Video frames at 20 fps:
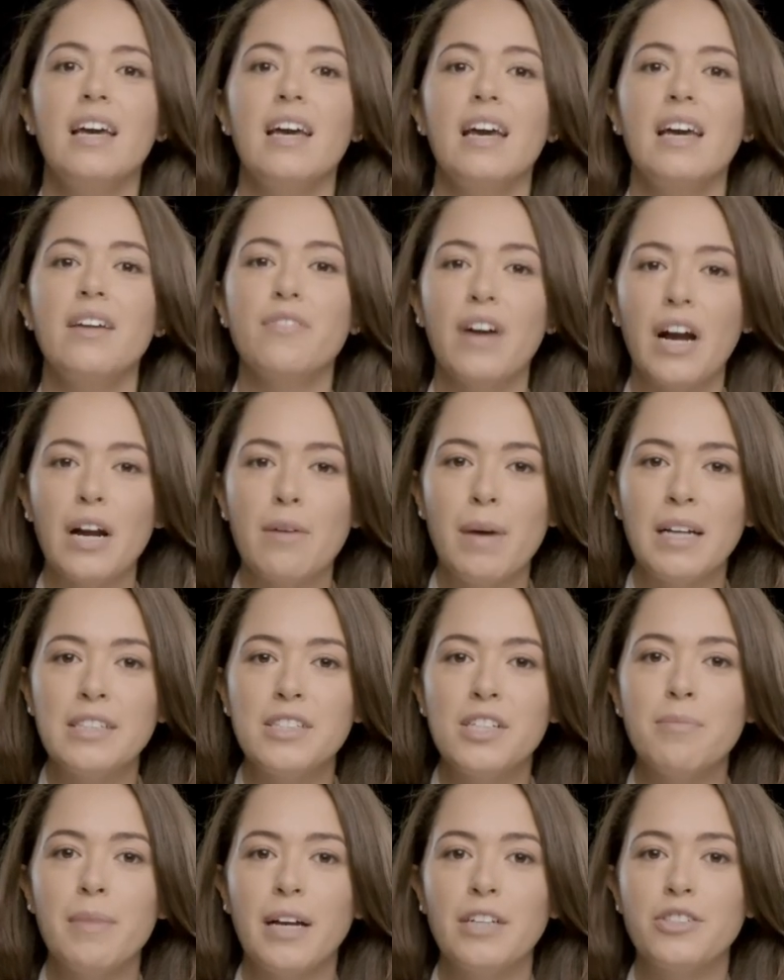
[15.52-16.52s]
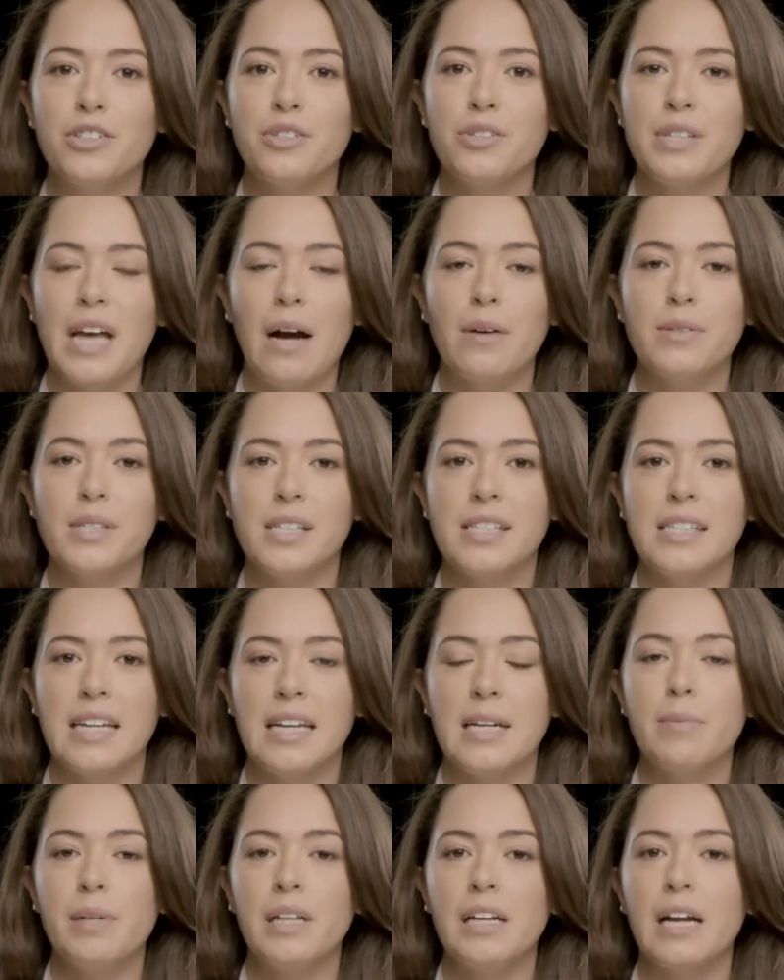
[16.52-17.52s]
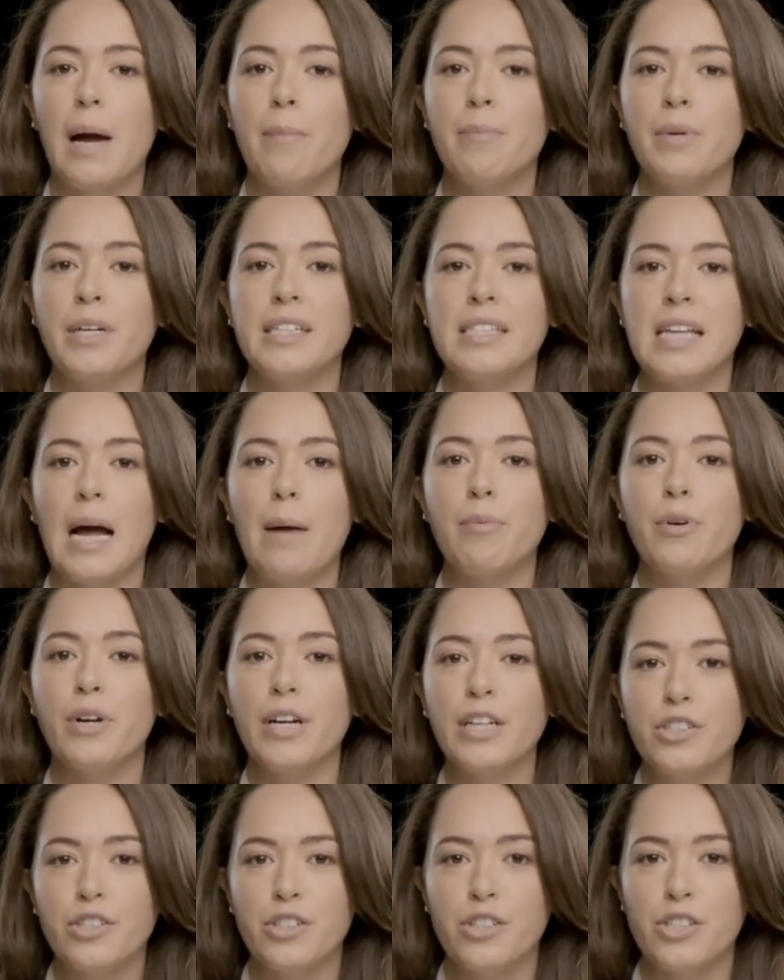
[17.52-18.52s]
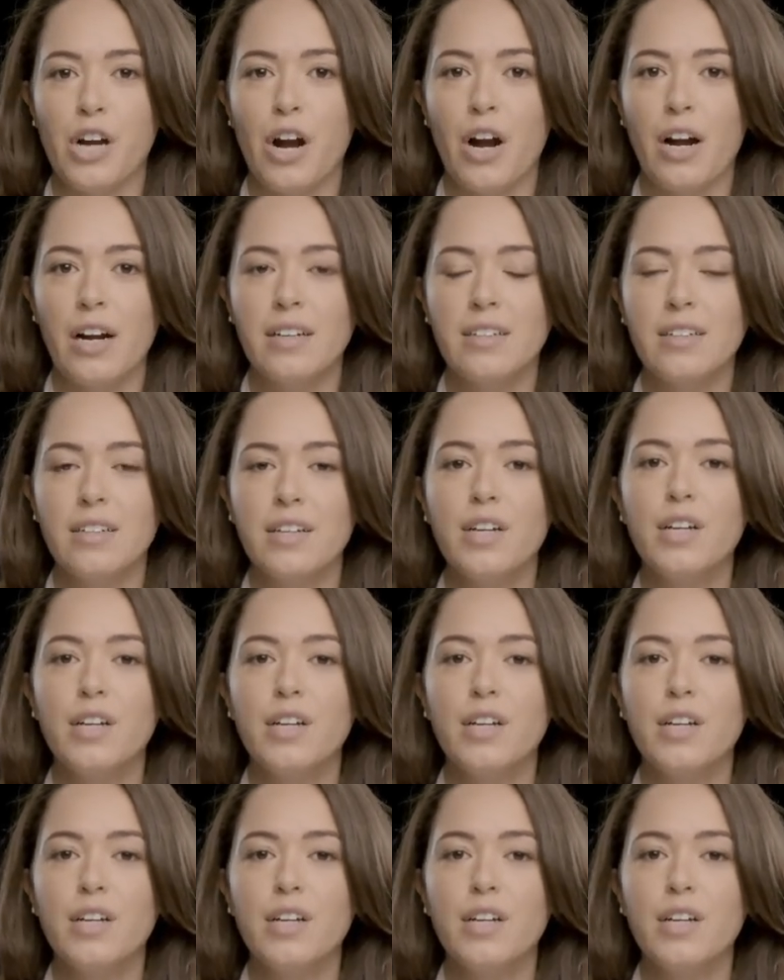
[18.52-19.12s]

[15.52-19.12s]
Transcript: Environmental measures how sustainable a company's operations are.